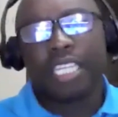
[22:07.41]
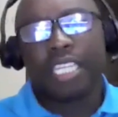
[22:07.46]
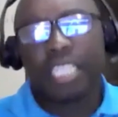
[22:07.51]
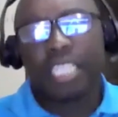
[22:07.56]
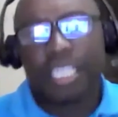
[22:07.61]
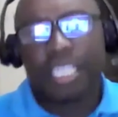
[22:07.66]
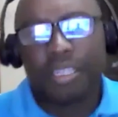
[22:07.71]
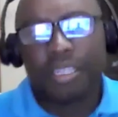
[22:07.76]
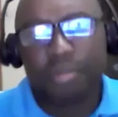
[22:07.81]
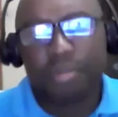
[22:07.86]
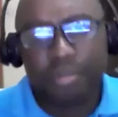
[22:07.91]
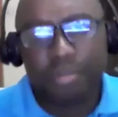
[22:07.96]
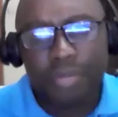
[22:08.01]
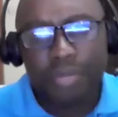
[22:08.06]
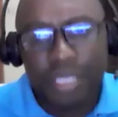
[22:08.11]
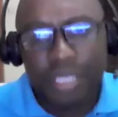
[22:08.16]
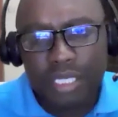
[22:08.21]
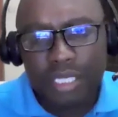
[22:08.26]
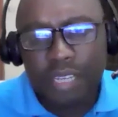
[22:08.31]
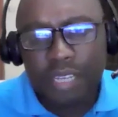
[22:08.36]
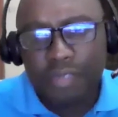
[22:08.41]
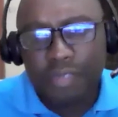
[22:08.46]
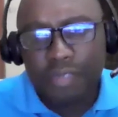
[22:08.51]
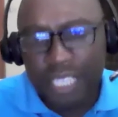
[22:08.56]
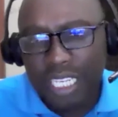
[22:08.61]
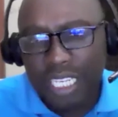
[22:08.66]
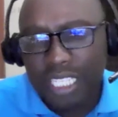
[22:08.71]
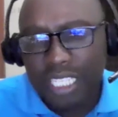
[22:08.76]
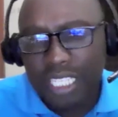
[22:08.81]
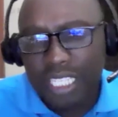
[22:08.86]
And
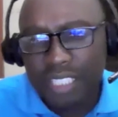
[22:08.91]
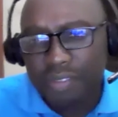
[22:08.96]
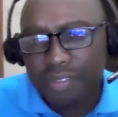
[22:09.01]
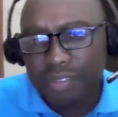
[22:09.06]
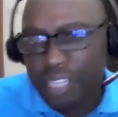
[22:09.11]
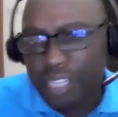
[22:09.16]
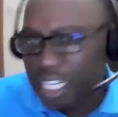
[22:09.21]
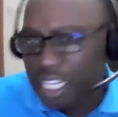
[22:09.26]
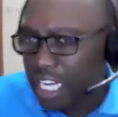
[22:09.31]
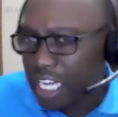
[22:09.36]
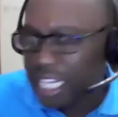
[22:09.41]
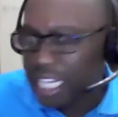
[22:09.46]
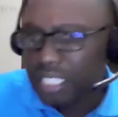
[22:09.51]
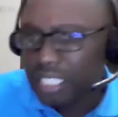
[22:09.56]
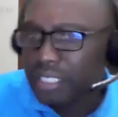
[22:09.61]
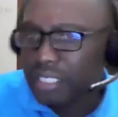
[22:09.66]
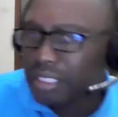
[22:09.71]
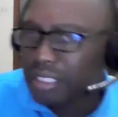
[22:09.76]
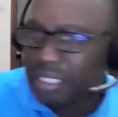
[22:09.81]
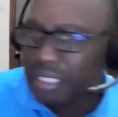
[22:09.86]
definitely, it's very young.